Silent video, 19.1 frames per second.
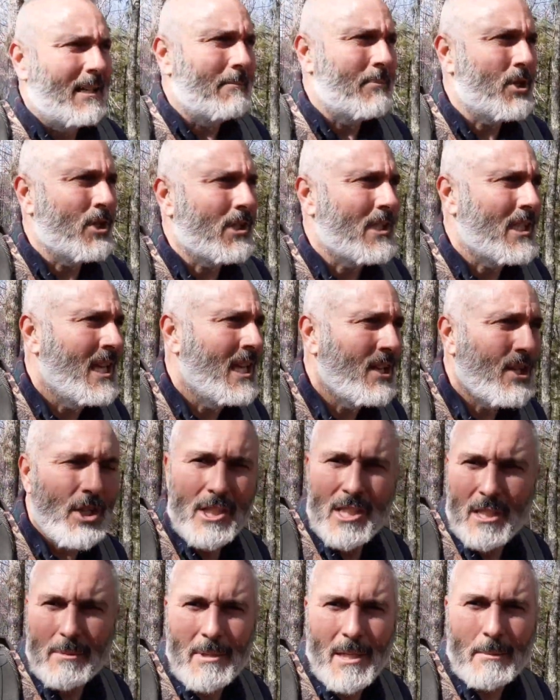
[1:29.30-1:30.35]

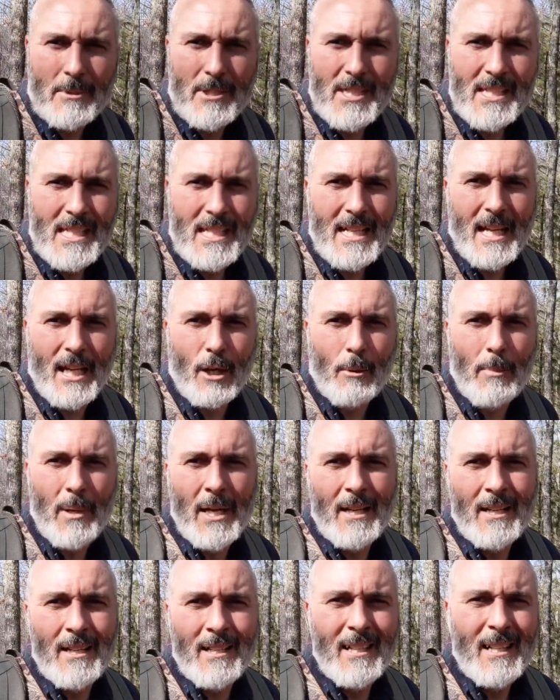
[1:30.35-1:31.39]
she's going to be able to send help
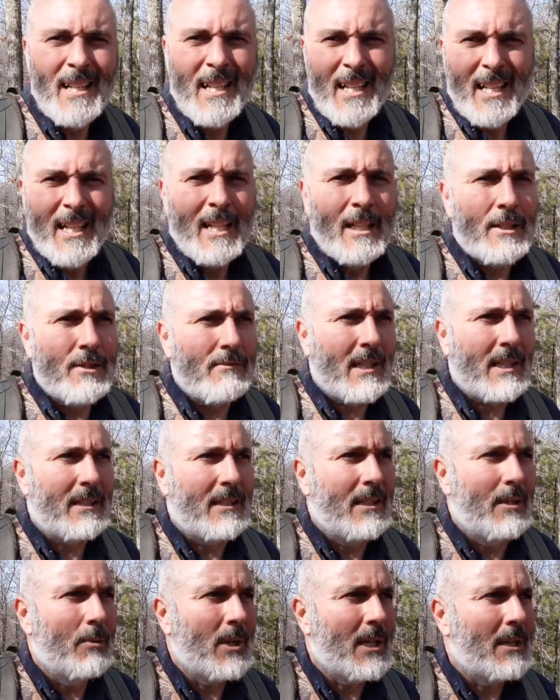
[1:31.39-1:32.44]

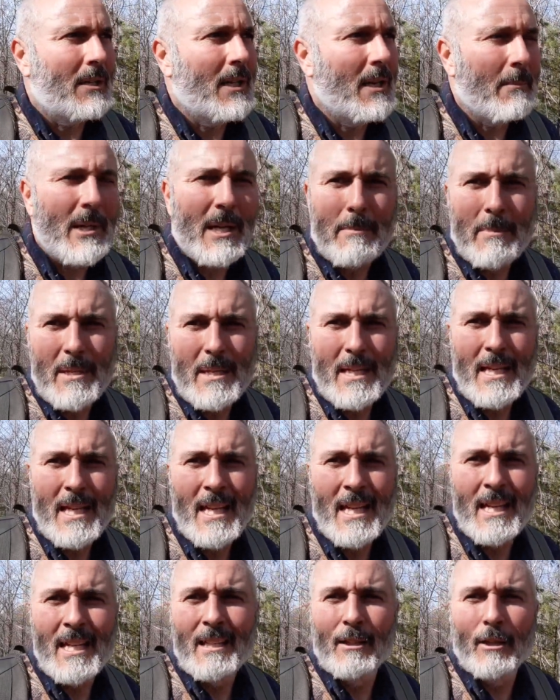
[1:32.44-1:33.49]
directly to where I might be
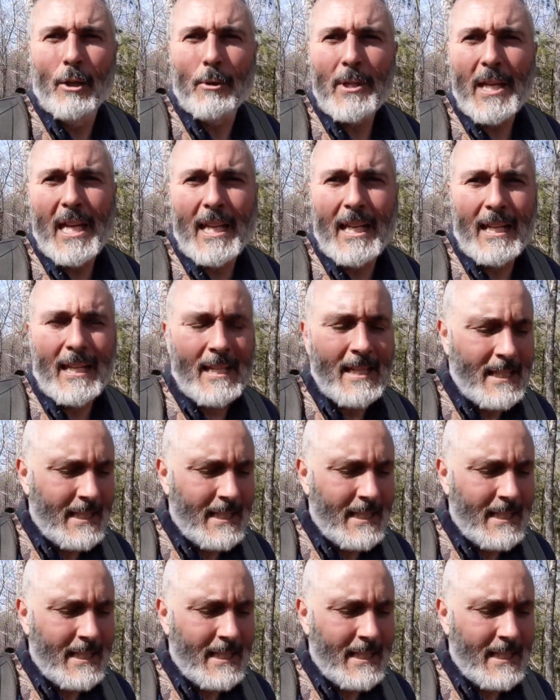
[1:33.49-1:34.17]
located.